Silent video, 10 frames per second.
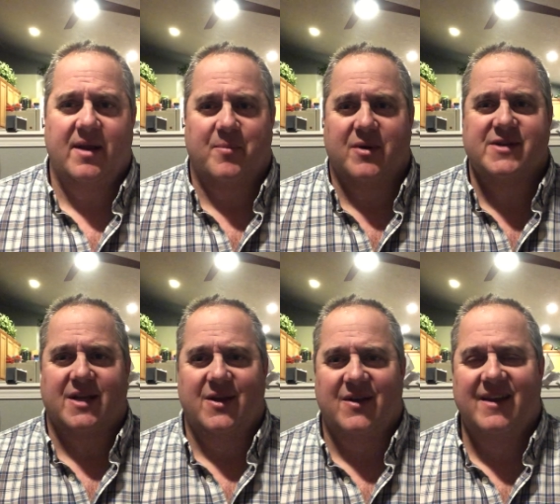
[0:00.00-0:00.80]
being
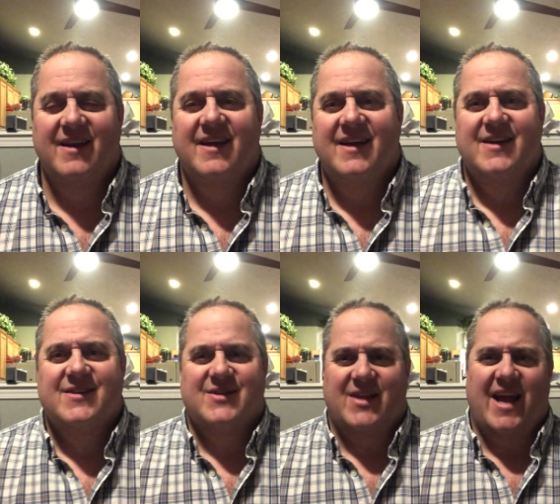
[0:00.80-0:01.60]
persecuted.
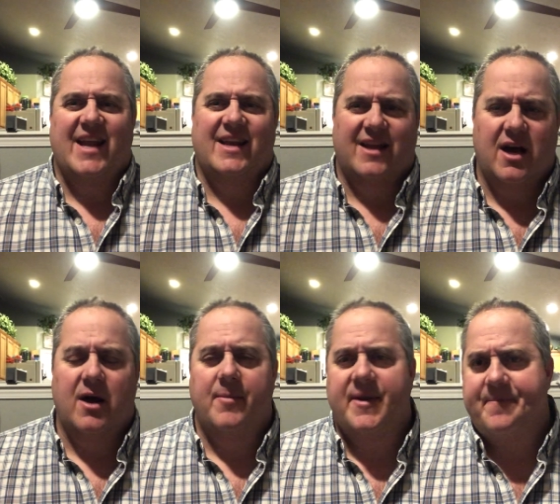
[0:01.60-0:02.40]
So they had to
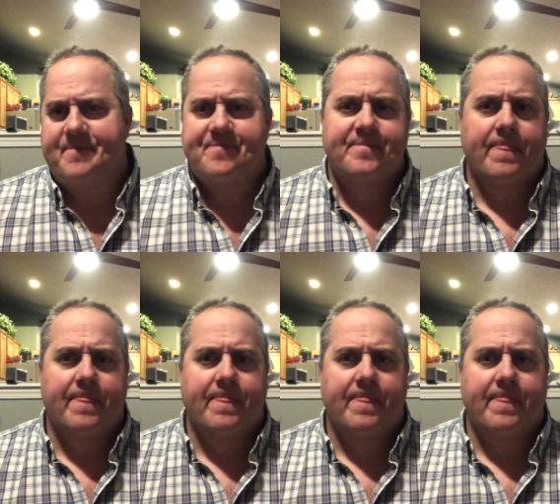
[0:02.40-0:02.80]
come and